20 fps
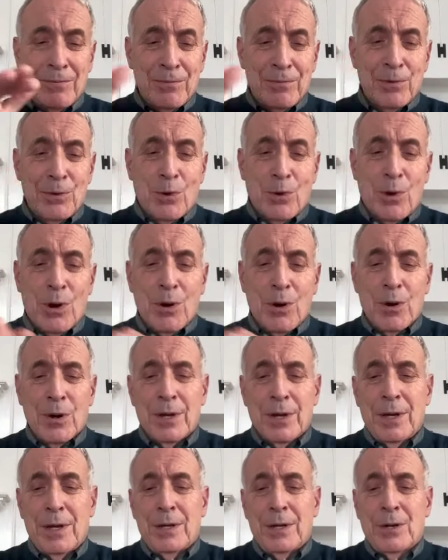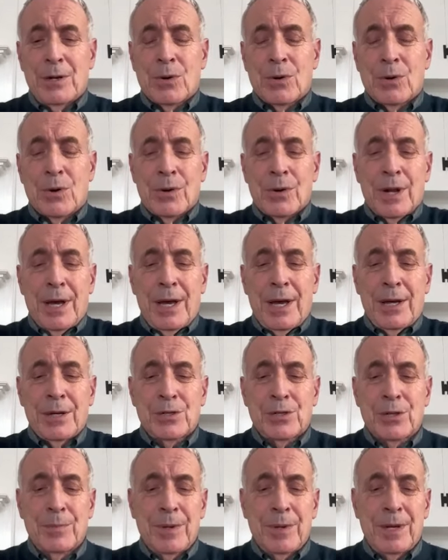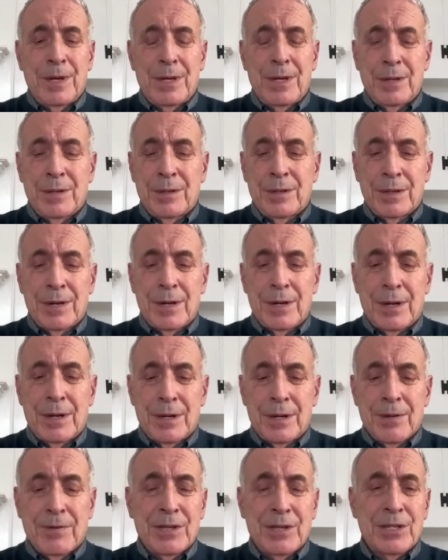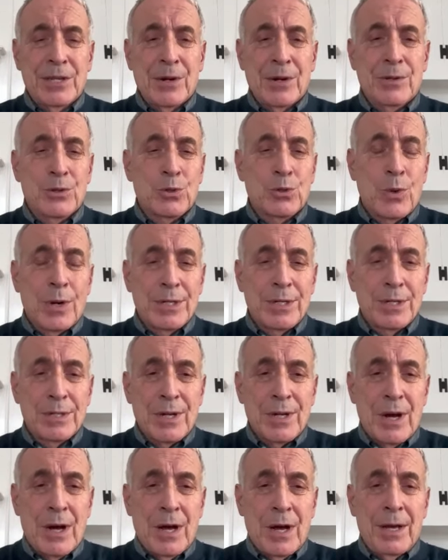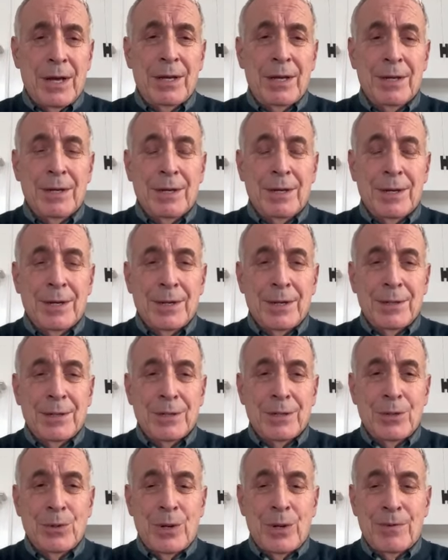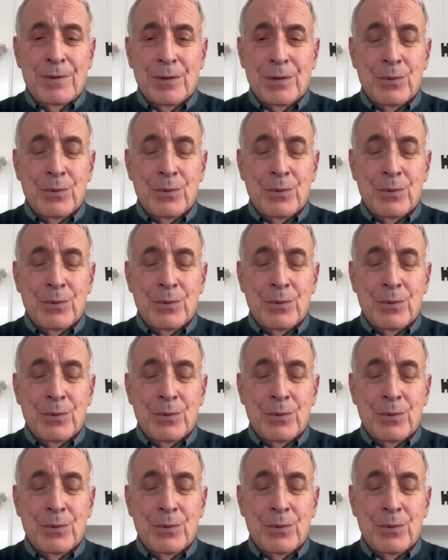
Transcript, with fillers: floor in your old age could be uh, a living standard twice as high to even